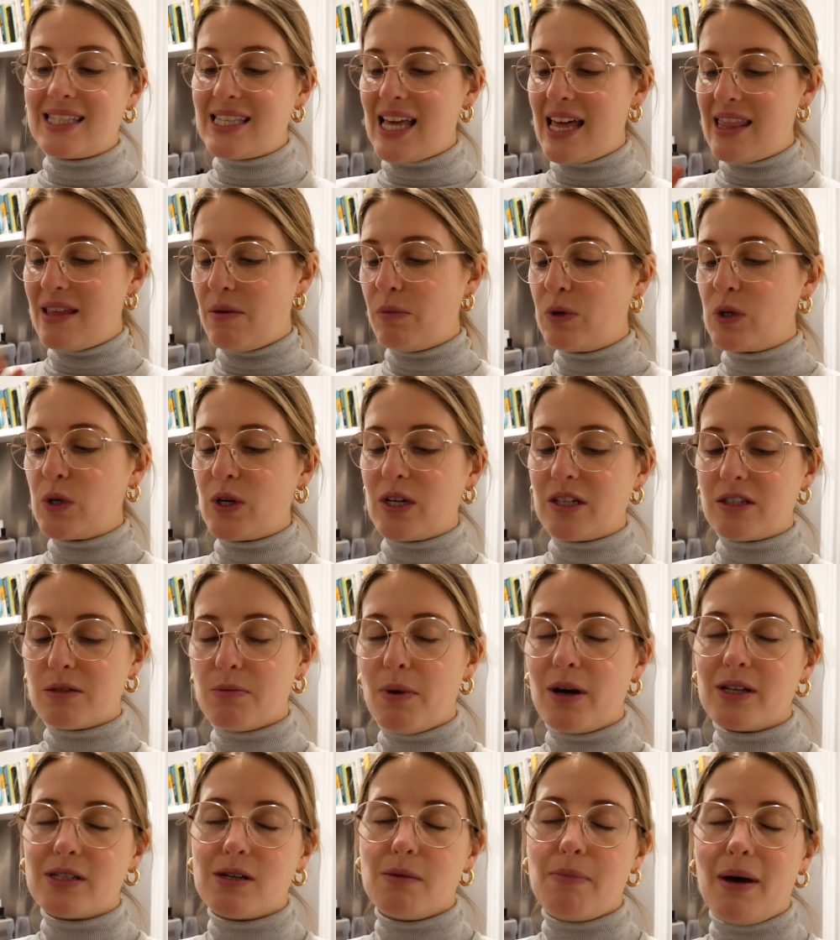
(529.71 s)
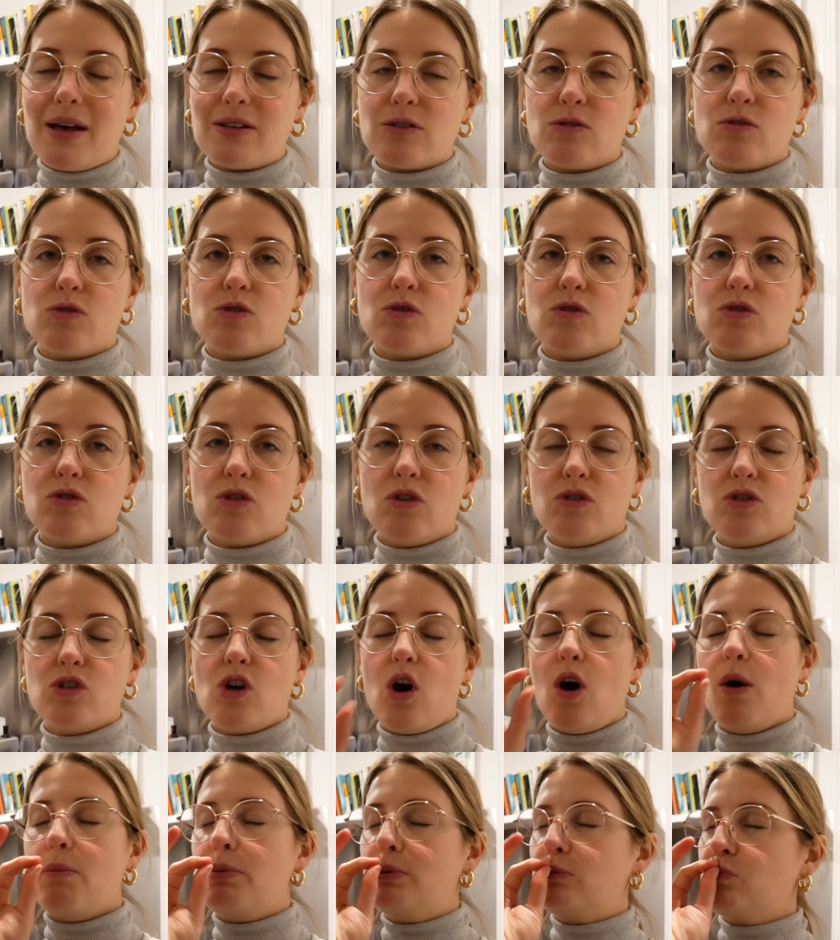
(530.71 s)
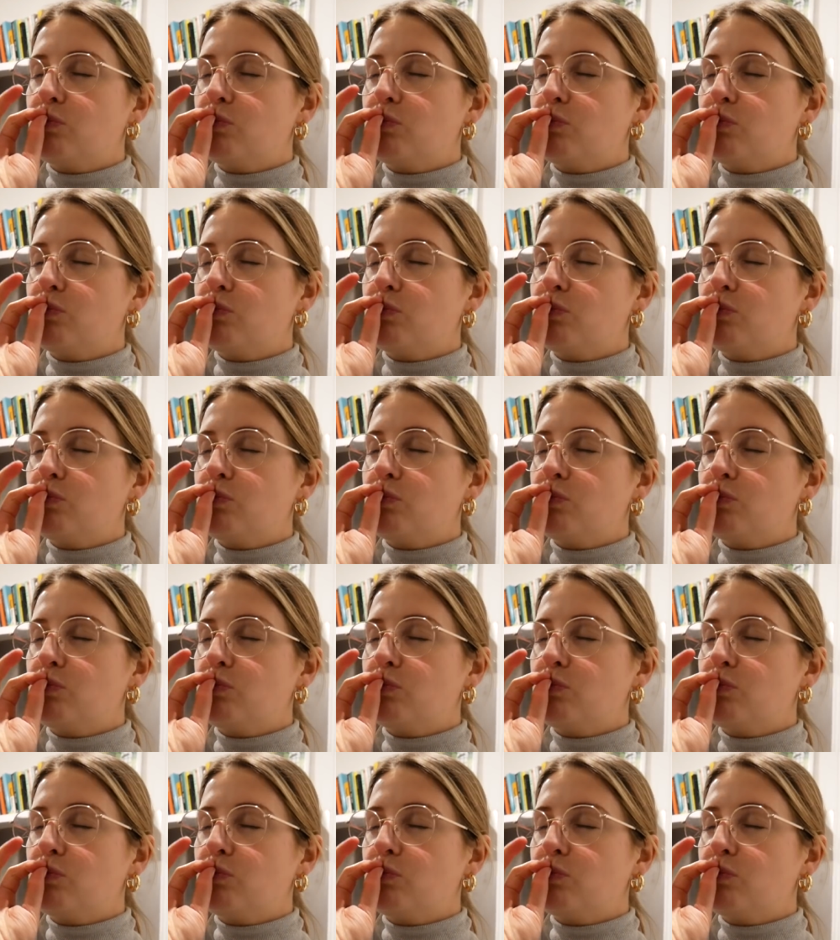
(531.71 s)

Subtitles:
and then we're doing a tomato basil sauce on top.